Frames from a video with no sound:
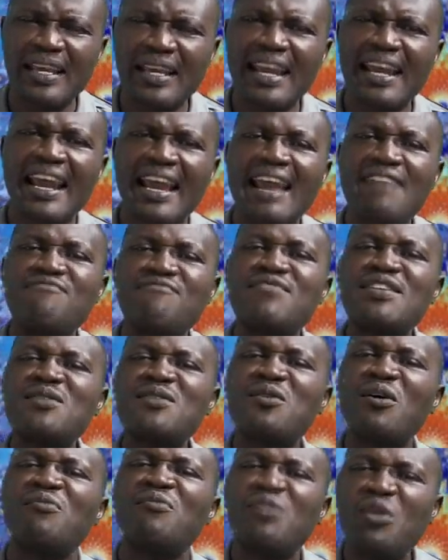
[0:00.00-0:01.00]
Every
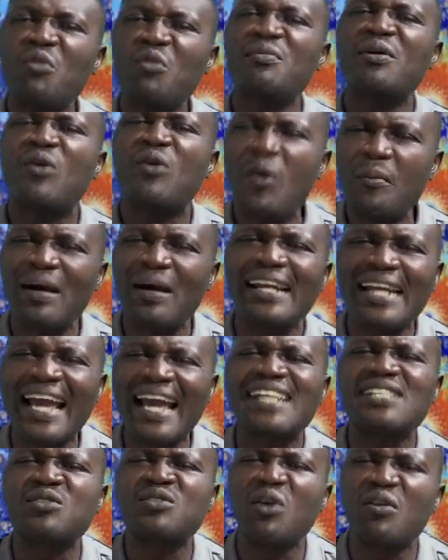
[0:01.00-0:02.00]
governor will become an
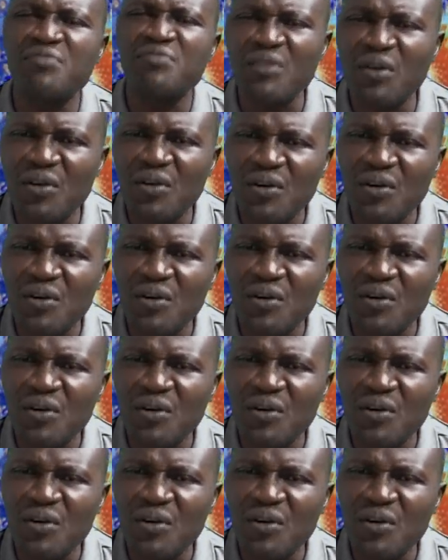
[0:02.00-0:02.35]
ex-governor